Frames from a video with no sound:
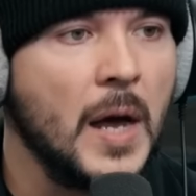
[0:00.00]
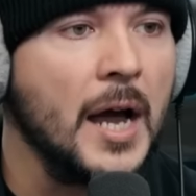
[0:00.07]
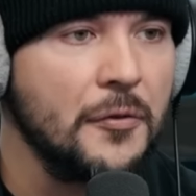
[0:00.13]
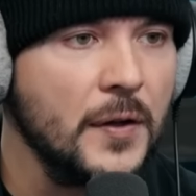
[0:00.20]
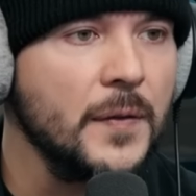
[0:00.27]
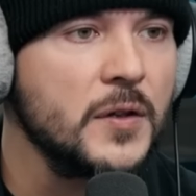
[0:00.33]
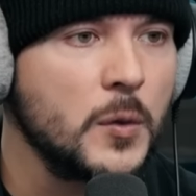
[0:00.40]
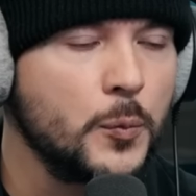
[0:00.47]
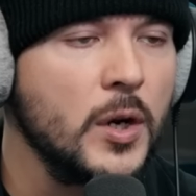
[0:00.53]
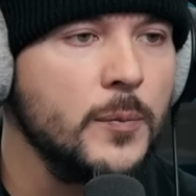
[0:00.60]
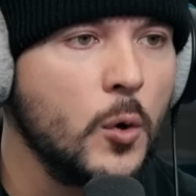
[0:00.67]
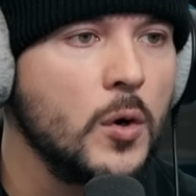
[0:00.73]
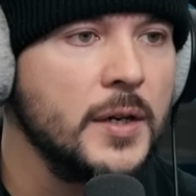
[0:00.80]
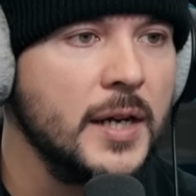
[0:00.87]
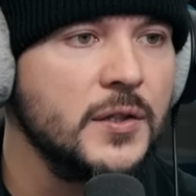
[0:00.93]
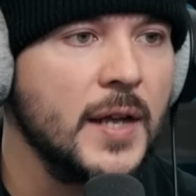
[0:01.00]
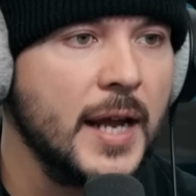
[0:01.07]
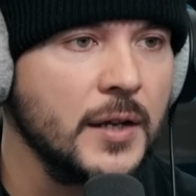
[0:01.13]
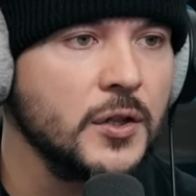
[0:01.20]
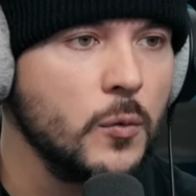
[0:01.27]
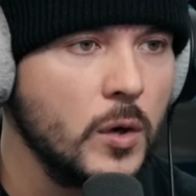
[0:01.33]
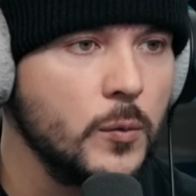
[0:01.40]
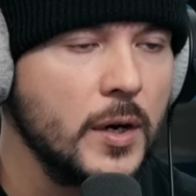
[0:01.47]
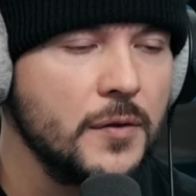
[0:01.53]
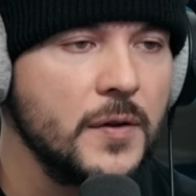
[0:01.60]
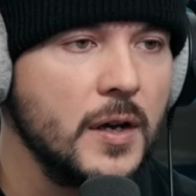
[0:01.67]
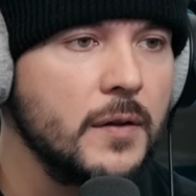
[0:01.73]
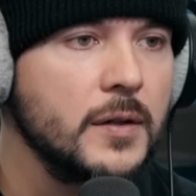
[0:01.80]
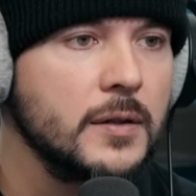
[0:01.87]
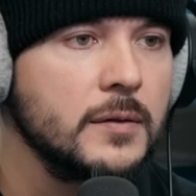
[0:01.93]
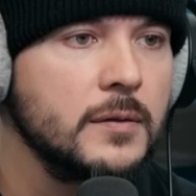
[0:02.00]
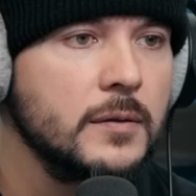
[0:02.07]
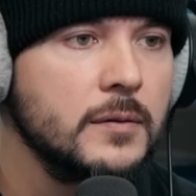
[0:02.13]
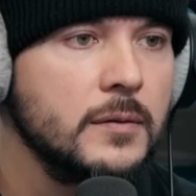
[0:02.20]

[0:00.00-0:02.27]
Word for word: I think the Supreme Court needs to answer one way or the other.